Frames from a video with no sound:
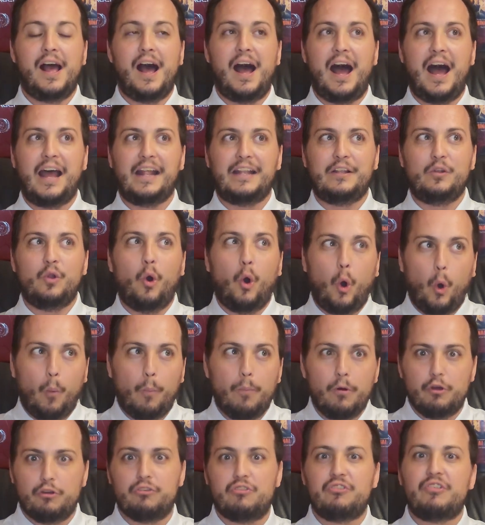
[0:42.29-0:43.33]
I'd
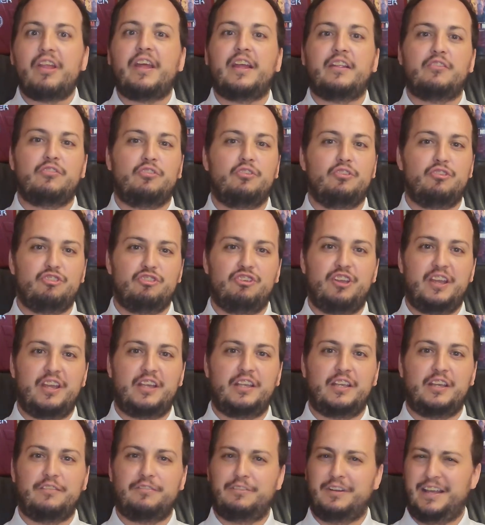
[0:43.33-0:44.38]
almost had to
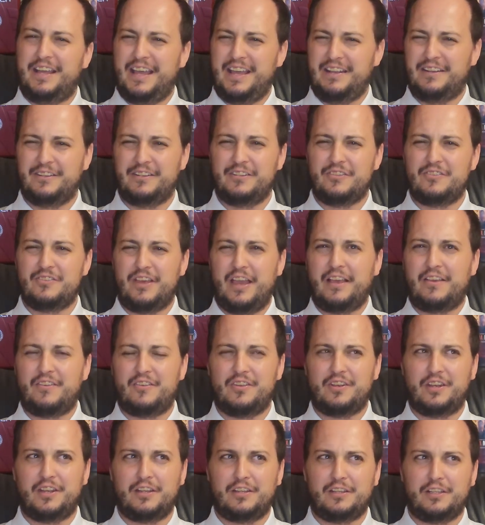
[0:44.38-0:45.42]
check if I hadn't
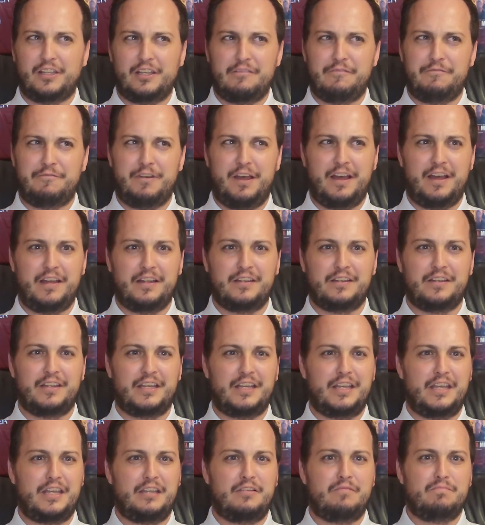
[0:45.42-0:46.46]
accidentally found
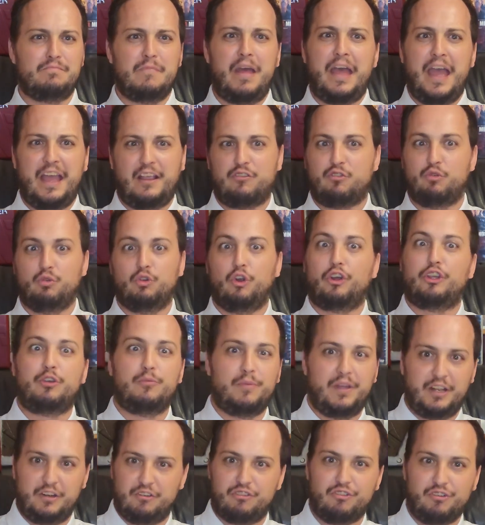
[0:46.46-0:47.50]
an actual
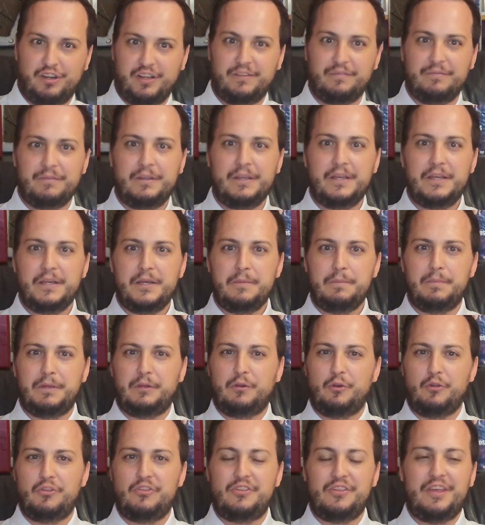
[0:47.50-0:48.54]
documentary,
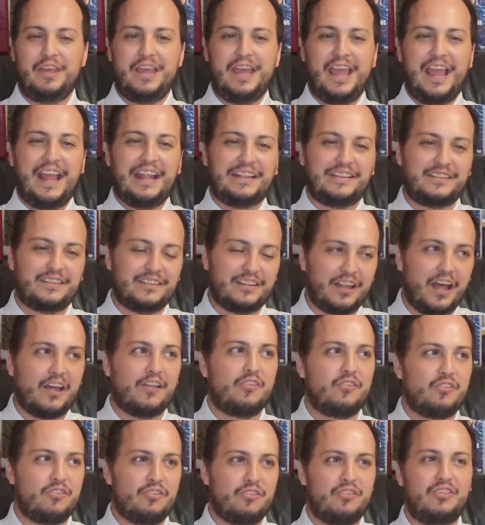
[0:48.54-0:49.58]
because it
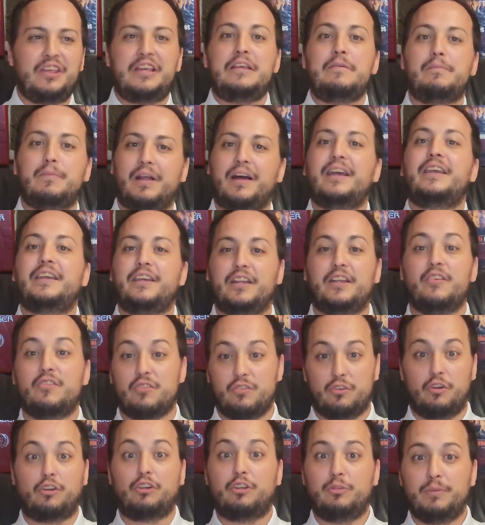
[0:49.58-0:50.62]
does seem like it is a
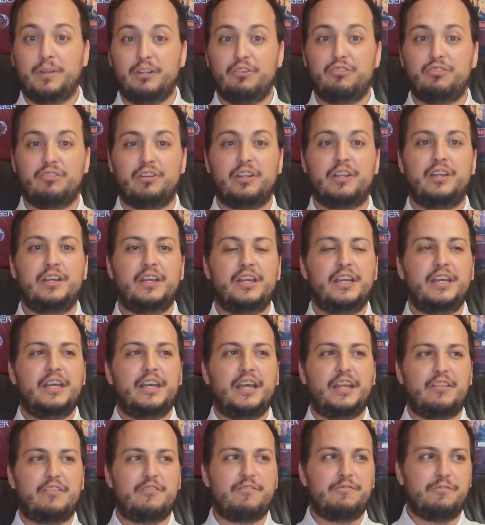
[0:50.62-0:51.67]
documentary.
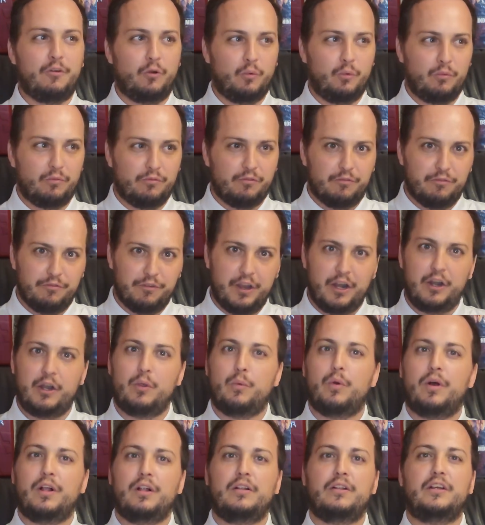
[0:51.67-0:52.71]
It's filmed very
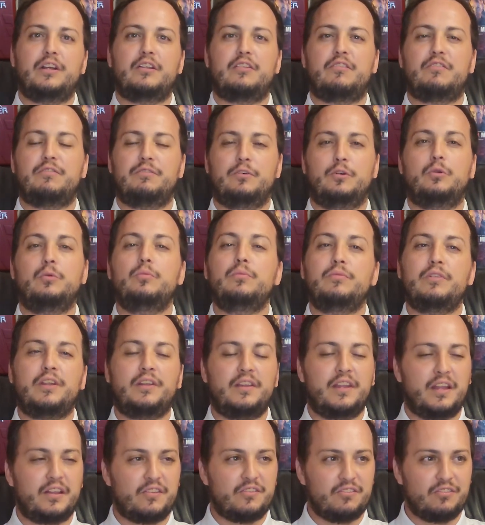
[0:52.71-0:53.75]
well, it's filmed
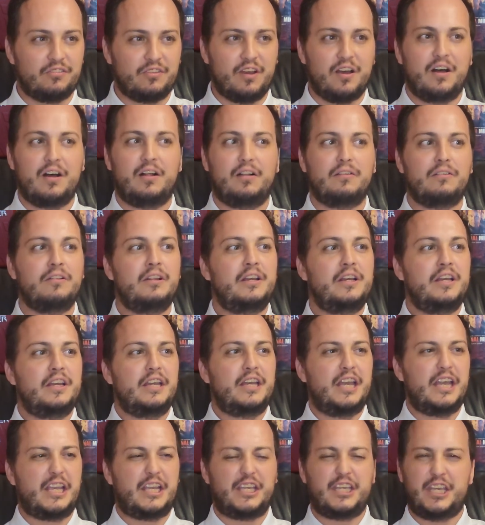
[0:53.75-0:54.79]
in that style,
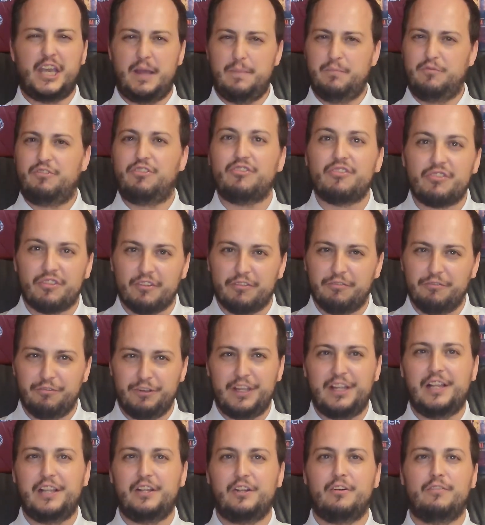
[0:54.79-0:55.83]
it captures the
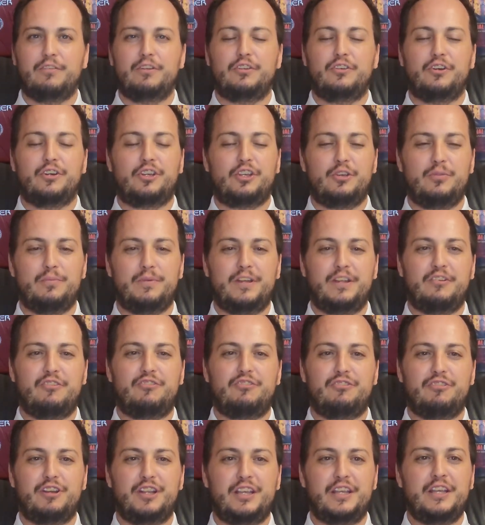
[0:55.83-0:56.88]
feeling of a
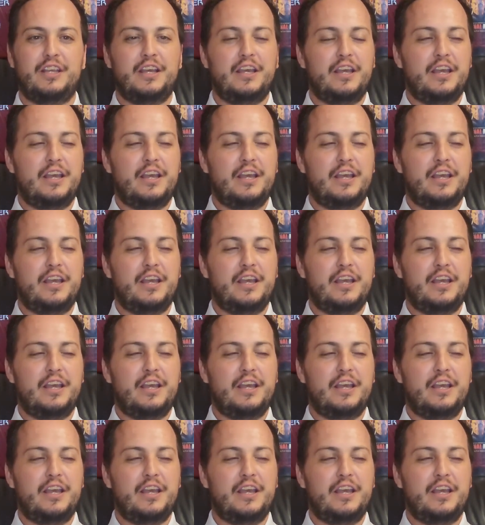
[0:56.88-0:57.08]
documentary.